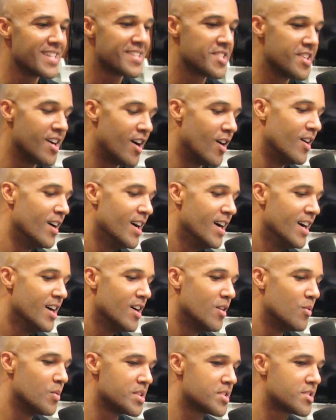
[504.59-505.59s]
So
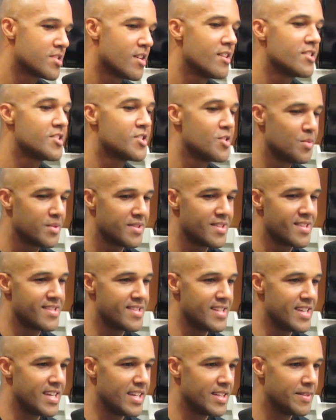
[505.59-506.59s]
we start doing the
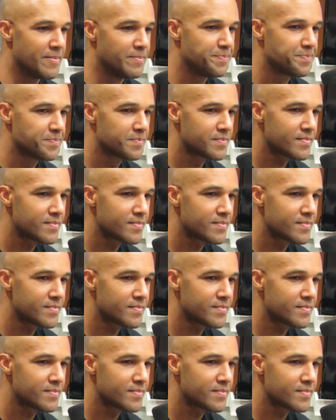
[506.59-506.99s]
scene,